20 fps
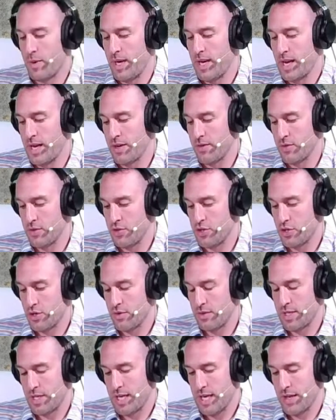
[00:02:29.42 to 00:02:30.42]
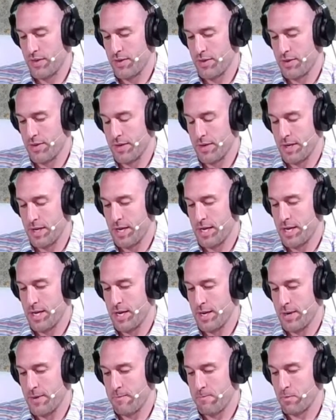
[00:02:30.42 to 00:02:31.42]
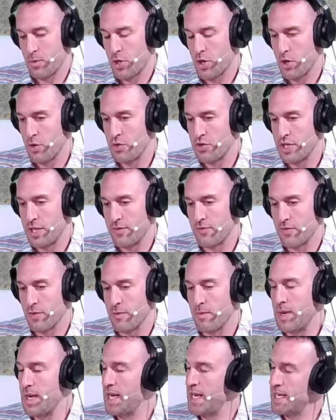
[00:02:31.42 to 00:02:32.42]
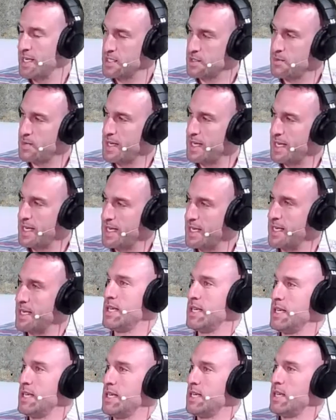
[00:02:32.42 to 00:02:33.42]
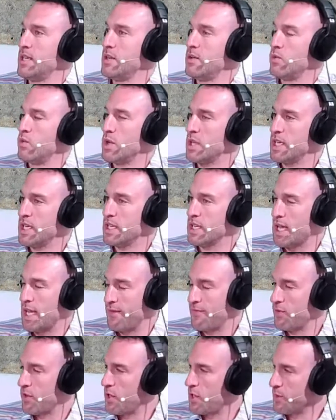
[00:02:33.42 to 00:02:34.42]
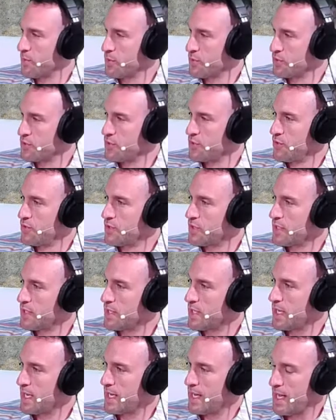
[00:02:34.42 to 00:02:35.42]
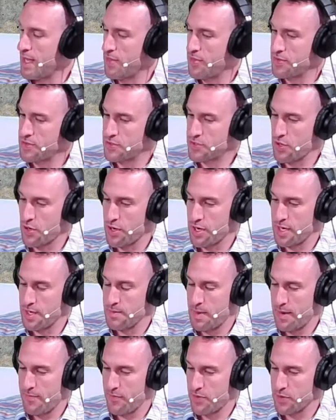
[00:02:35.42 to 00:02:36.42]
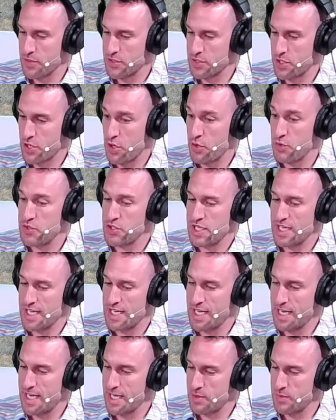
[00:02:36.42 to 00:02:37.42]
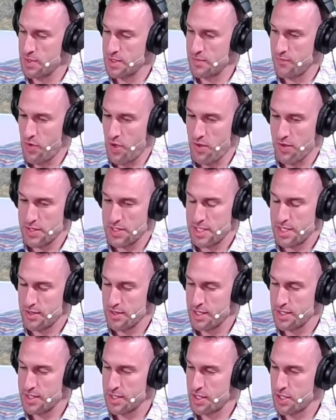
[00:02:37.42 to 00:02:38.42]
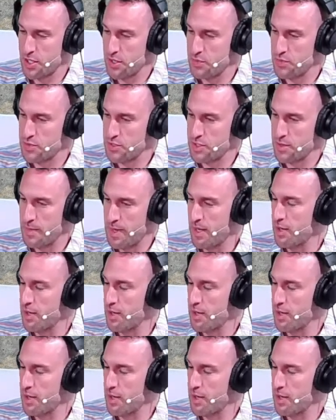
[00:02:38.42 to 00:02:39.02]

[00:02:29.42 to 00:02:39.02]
got on the show together, coaching for me has been really a lifelong pursuit. I started my first coaching gig was volunteering to coach some